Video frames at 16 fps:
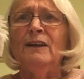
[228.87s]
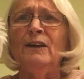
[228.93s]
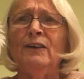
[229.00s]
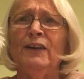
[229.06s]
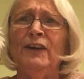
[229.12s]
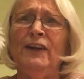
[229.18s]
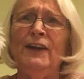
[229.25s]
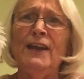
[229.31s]

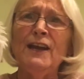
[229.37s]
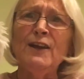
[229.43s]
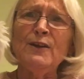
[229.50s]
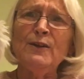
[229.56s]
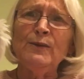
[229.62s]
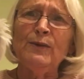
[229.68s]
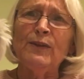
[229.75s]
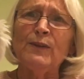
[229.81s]
Oh
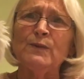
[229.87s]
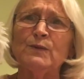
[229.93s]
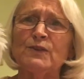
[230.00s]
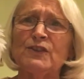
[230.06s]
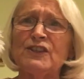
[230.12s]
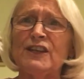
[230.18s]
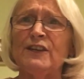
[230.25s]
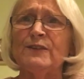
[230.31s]
no,
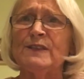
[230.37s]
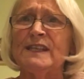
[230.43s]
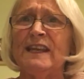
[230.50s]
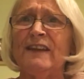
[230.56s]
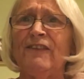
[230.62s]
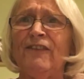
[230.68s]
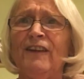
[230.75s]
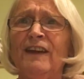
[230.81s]
thought
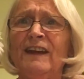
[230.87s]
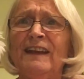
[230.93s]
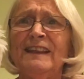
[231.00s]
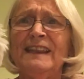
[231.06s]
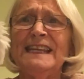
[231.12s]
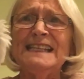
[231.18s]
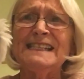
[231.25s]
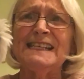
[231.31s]
Joseph,
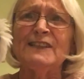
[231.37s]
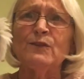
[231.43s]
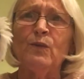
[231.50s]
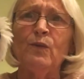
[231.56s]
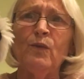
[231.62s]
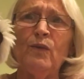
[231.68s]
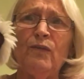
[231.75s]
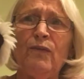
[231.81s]
this is
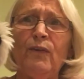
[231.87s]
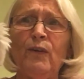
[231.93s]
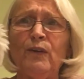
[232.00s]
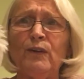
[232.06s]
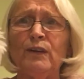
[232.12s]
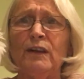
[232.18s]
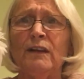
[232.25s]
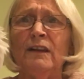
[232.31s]

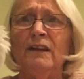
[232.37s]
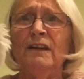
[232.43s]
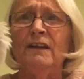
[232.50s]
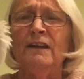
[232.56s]
awful.